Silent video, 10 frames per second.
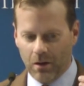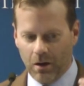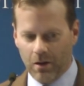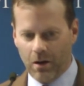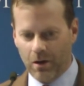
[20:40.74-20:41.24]

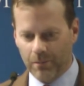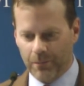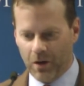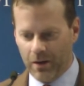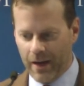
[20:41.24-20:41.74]
our, our,
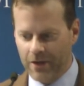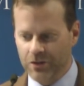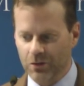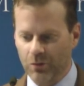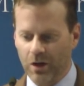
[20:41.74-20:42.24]
our
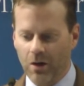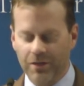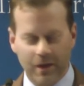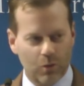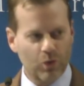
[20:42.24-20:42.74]
nature, we all
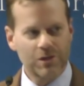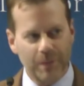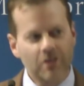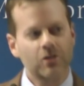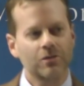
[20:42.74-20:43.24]
think we're
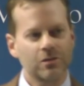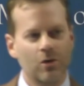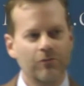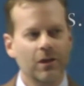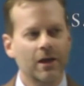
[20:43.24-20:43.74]
special
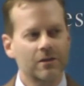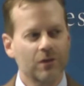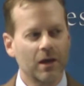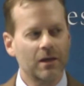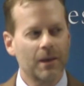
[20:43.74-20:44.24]
snowflakes,
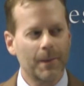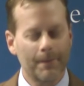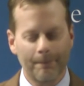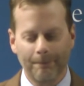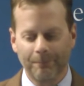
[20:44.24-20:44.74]
right?
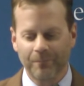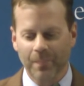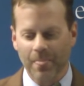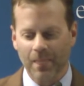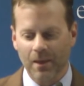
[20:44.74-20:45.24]

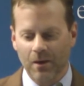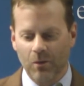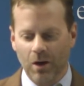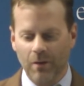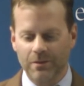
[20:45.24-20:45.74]

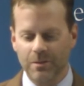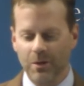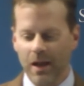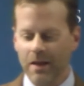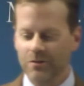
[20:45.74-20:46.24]
Well, to
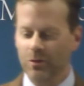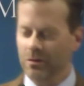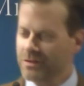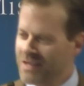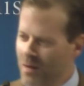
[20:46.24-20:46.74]
Bernays,
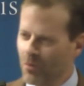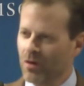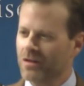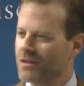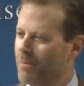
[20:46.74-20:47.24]
we're
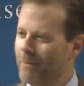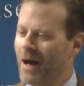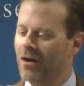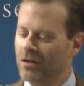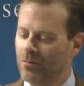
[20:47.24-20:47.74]
timorous and
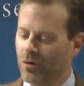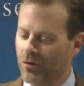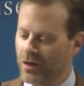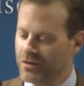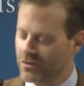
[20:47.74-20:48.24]
malleable
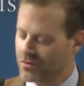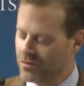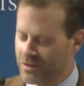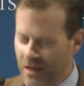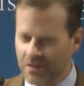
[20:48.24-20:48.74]
creatures who
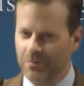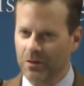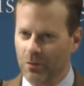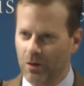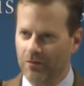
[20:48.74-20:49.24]

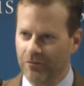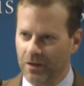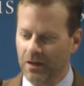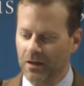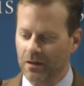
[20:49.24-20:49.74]
desperately want to
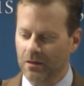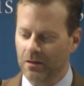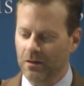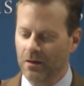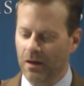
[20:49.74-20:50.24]
fit in
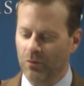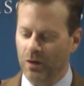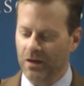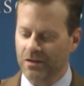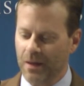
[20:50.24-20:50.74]
and
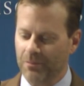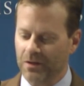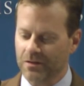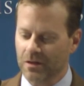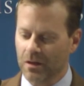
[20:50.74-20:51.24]
win
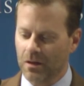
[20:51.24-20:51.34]
acceptance.